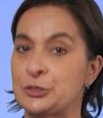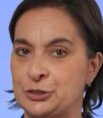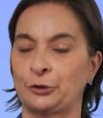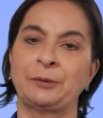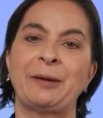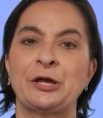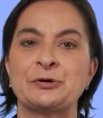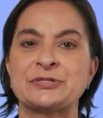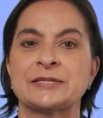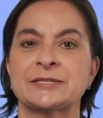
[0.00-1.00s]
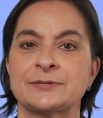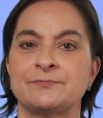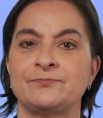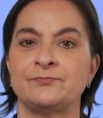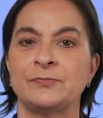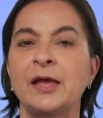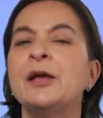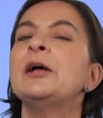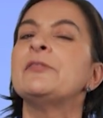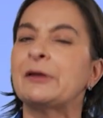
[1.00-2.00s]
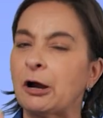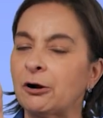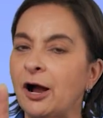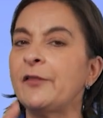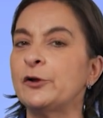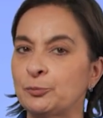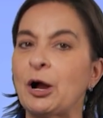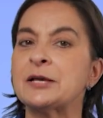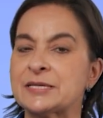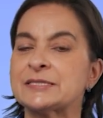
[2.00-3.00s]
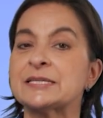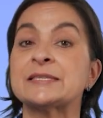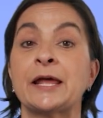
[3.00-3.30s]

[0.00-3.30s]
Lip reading: during meiosis. There are other processes that